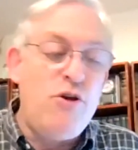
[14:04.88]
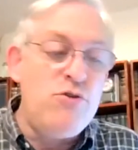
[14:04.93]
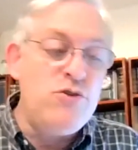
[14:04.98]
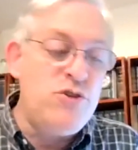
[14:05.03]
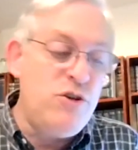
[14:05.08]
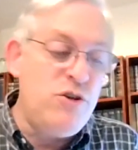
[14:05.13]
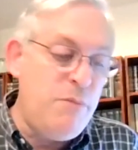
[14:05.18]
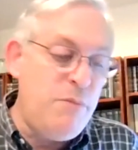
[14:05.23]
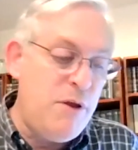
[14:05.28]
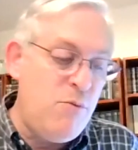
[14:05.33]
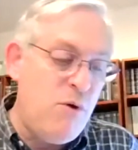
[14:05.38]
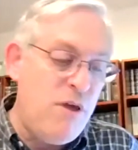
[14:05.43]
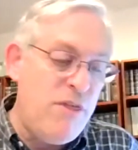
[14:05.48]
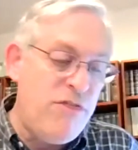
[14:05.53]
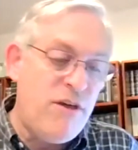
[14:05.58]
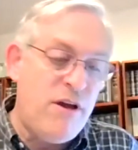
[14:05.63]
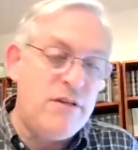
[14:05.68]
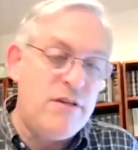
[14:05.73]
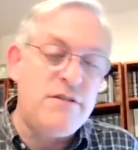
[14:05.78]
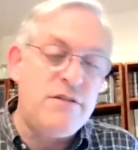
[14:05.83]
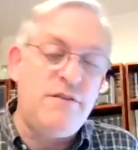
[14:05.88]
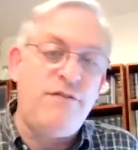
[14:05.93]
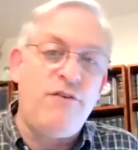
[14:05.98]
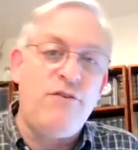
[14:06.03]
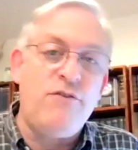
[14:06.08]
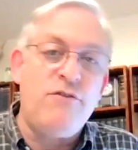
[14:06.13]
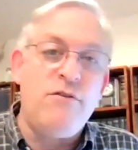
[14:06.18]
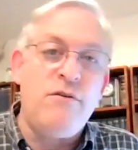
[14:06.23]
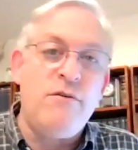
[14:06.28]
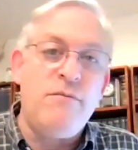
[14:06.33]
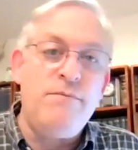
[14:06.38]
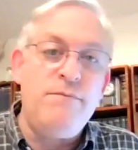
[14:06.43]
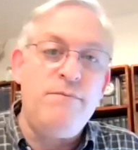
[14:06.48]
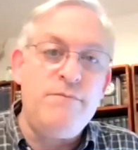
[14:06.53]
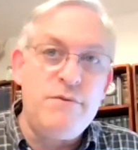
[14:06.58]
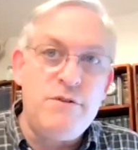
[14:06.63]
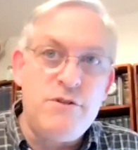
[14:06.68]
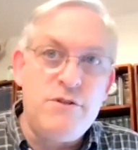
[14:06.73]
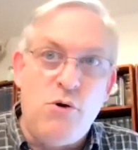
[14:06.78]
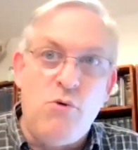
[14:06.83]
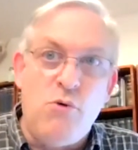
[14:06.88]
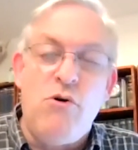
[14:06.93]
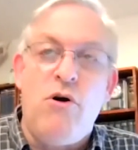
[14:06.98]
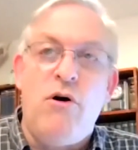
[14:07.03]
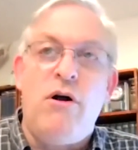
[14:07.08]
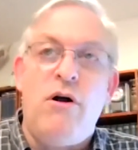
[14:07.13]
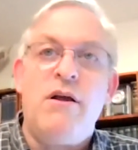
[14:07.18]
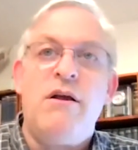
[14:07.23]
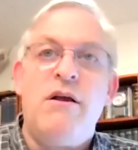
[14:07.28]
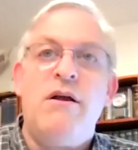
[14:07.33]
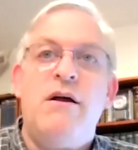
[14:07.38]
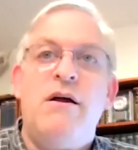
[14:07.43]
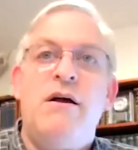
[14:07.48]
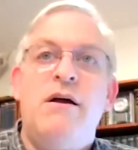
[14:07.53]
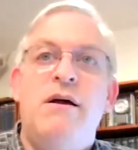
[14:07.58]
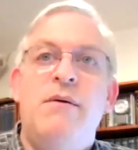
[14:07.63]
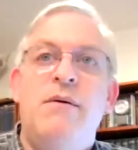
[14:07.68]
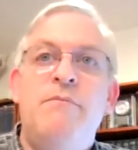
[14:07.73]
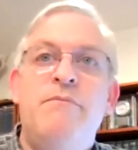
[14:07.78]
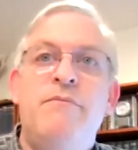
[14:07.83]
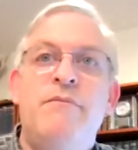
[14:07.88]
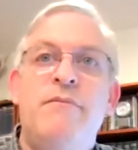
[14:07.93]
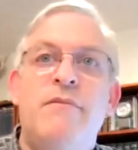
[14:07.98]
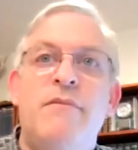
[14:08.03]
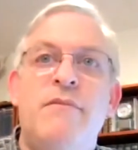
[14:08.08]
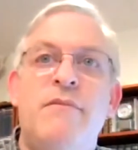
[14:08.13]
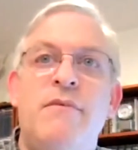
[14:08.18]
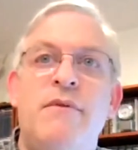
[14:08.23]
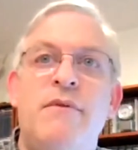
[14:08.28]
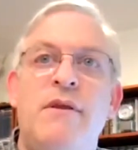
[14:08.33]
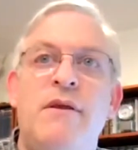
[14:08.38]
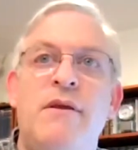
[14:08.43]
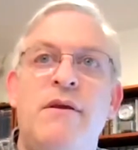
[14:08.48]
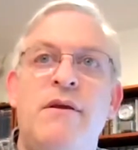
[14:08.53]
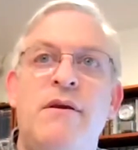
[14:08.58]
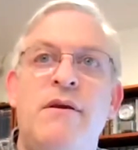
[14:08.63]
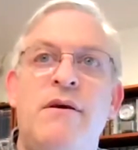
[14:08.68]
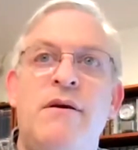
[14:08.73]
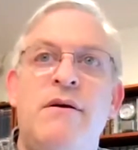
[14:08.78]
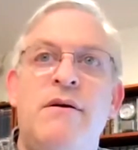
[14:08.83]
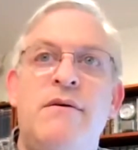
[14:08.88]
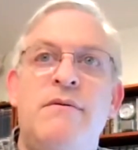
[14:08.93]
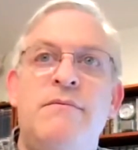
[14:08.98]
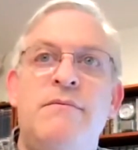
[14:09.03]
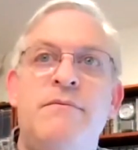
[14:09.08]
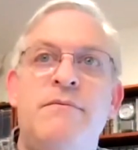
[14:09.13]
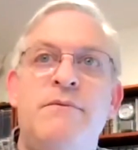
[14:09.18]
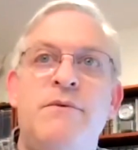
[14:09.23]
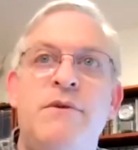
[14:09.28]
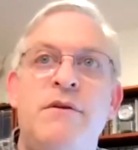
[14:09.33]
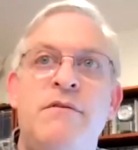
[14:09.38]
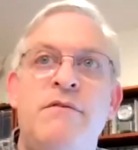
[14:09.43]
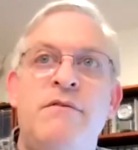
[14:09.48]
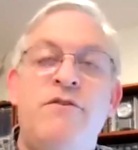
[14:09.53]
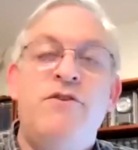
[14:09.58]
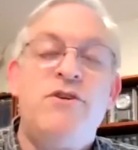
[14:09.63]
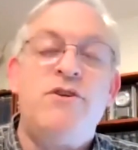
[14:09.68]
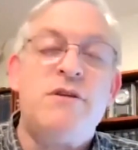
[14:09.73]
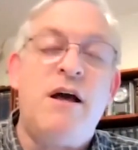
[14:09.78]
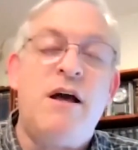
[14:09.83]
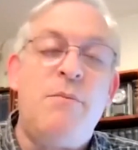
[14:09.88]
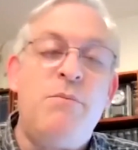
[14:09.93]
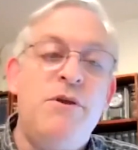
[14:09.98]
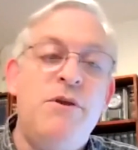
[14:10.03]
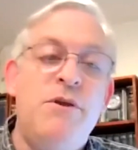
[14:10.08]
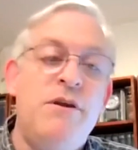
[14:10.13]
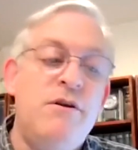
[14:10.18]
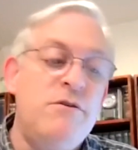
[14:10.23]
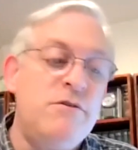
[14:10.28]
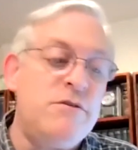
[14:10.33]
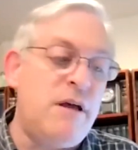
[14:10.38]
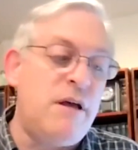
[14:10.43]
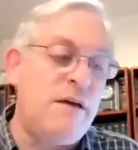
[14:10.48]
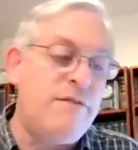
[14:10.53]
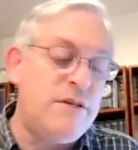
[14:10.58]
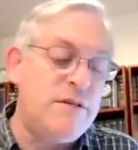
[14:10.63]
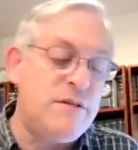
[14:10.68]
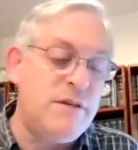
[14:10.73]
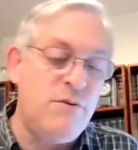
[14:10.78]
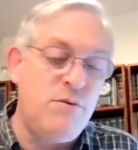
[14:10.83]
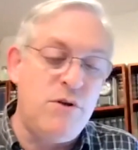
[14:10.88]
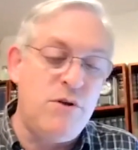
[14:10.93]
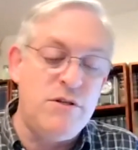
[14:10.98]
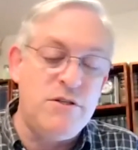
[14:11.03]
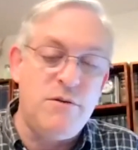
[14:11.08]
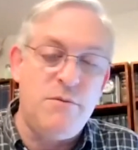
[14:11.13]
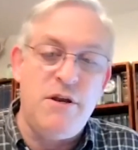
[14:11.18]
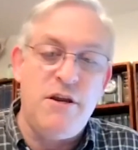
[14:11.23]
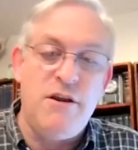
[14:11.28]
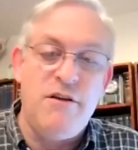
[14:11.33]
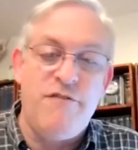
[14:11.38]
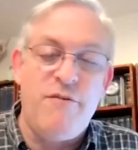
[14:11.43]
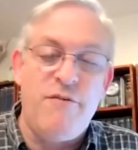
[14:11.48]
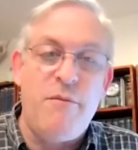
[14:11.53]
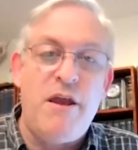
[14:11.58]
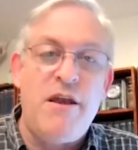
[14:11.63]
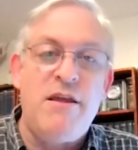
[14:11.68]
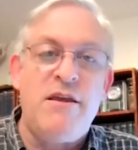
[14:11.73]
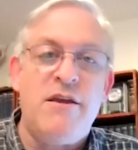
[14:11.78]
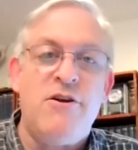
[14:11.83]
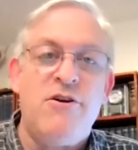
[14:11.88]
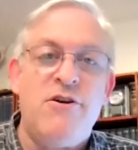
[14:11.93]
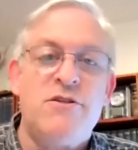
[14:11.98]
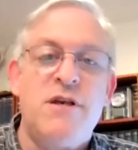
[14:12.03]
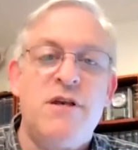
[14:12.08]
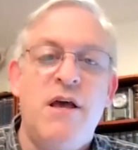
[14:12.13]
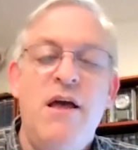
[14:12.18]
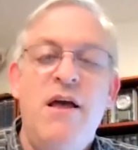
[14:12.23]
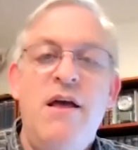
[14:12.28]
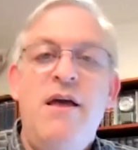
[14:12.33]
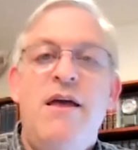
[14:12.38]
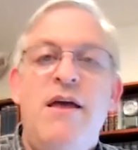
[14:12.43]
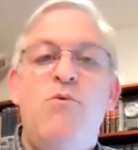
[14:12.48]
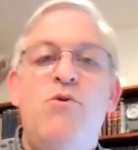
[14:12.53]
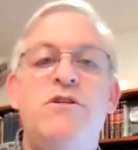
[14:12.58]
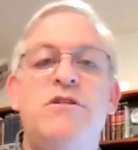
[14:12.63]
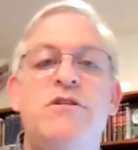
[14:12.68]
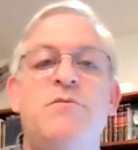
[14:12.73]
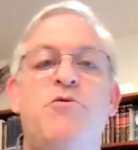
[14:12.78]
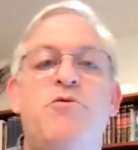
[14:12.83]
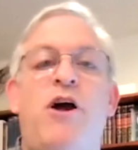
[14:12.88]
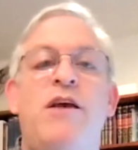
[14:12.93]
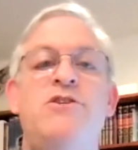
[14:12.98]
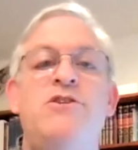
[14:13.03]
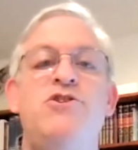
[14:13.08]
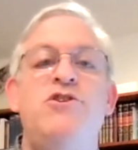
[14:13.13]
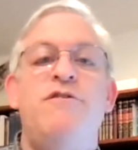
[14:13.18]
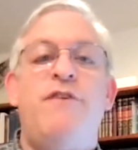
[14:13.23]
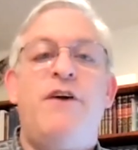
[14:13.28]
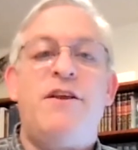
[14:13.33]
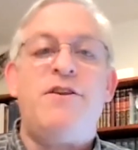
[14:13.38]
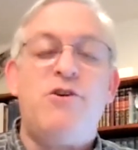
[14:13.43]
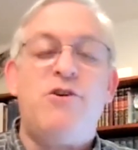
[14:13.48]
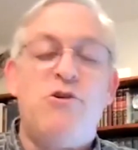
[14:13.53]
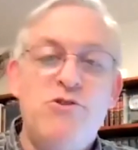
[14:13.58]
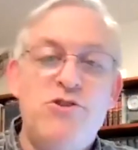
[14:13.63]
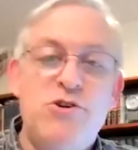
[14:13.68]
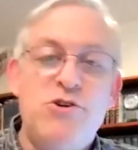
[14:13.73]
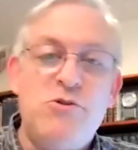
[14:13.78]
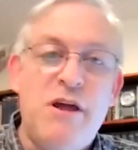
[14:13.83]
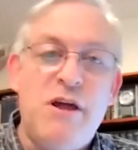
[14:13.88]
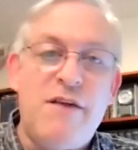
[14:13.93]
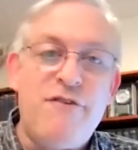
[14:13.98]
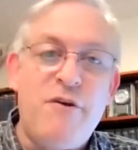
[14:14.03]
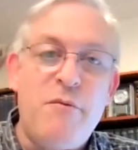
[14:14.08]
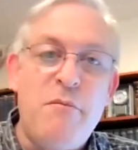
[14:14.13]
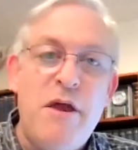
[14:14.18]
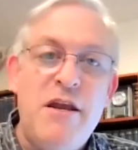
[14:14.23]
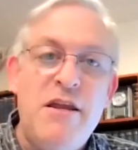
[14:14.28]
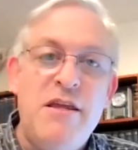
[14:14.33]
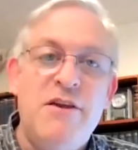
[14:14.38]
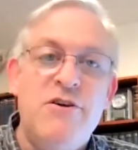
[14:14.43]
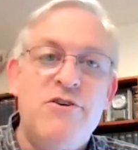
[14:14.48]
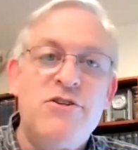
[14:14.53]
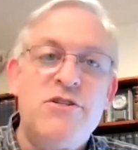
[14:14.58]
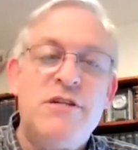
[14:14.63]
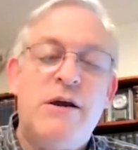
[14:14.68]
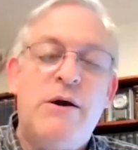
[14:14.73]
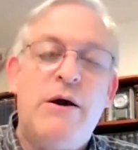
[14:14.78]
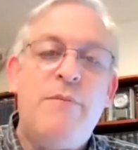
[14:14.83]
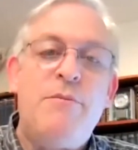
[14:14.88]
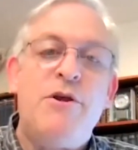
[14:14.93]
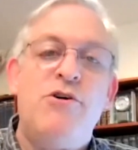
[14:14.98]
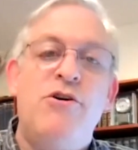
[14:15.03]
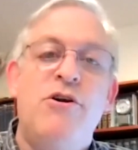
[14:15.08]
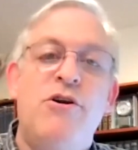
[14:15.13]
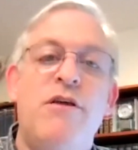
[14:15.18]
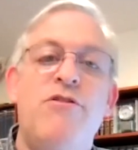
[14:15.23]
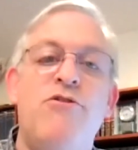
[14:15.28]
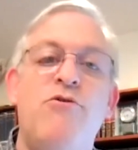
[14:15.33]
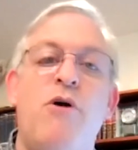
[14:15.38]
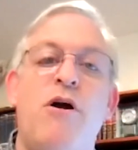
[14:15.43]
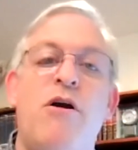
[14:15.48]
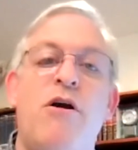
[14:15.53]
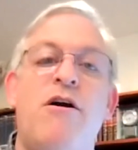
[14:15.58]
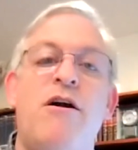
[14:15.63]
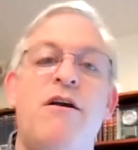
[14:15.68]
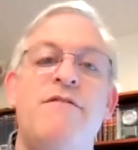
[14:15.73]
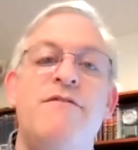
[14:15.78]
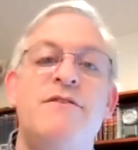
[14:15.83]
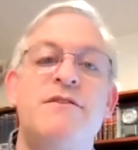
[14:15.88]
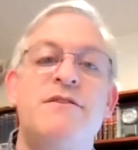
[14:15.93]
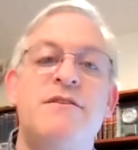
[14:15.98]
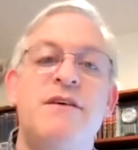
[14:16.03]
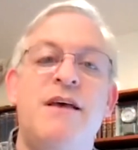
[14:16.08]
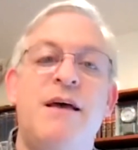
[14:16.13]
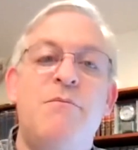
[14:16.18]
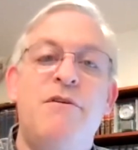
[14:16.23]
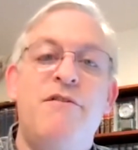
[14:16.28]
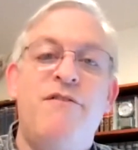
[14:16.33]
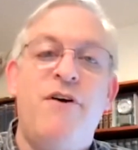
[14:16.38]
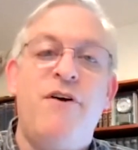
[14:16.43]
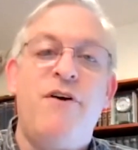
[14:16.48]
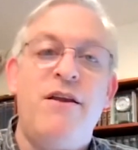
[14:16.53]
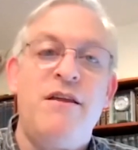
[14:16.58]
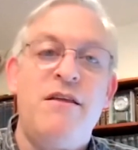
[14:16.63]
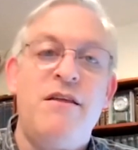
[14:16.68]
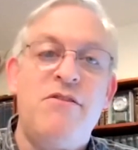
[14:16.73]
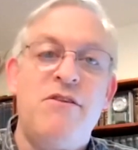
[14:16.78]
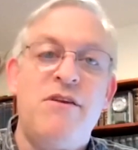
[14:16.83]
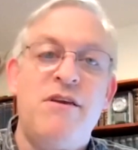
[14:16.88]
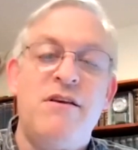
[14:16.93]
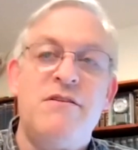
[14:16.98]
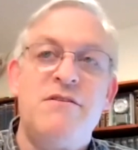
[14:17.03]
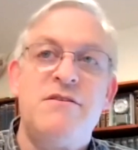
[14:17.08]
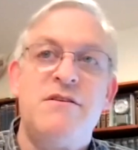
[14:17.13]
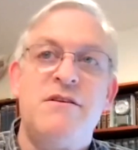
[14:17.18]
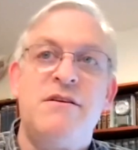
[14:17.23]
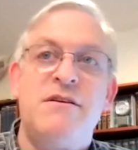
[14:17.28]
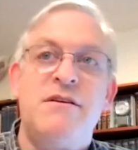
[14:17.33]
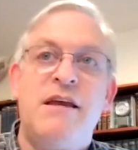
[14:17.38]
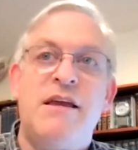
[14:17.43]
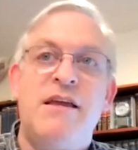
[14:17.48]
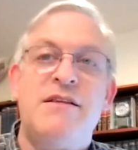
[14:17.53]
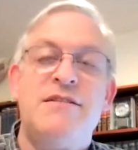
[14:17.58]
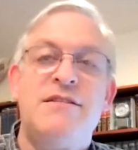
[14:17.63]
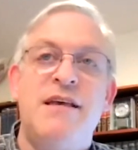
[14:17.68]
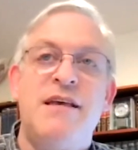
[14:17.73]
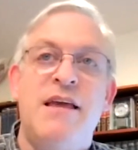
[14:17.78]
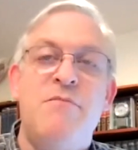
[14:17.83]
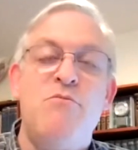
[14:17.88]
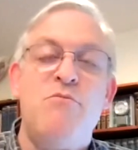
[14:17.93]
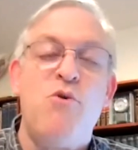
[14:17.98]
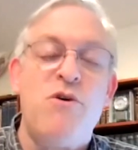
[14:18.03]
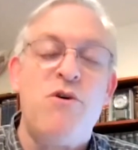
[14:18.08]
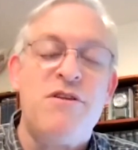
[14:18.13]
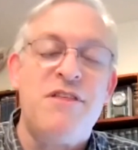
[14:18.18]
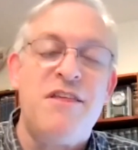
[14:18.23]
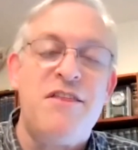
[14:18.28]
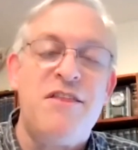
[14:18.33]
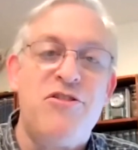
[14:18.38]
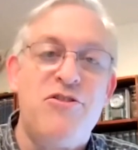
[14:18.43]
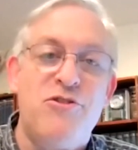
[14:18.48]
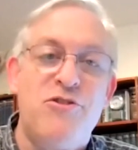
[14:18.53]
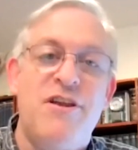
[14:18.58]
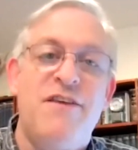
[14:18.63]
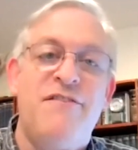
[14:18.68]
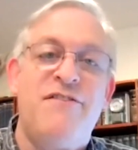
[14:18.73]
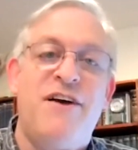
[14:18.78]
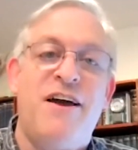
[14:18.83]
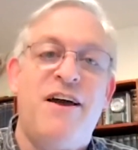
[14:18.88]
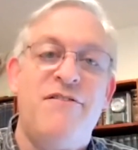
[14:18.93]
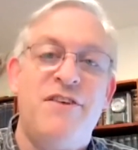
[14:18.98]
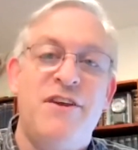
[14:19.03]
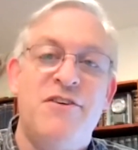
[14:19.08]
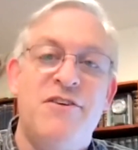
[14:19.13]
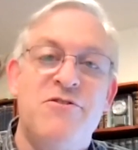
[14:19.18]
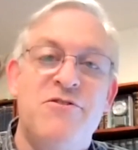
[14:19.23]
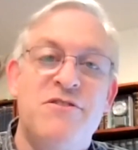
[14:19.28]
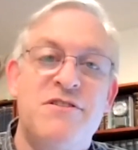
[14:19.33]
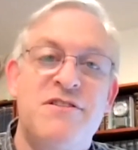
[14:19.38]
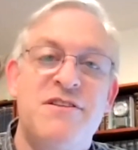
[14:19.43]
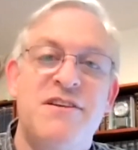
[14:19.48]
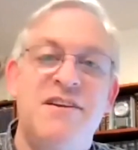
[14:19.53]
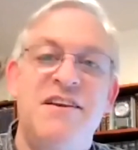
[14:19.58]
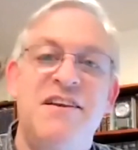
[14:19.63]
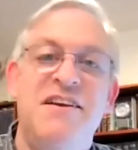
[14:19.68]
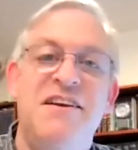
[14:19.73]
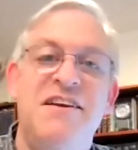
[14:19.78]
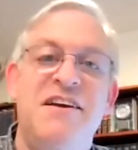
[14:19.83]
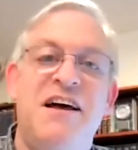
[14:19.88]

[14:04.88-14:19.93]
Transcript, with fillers: for those who've been with us for so long, um, um, even just a couple of years, obviously the ones who've been here for many years, it wouldn't surprise you if I told you that for many years now I've been looking through archives. I've been finding things. Uh, I can say more than 35 years.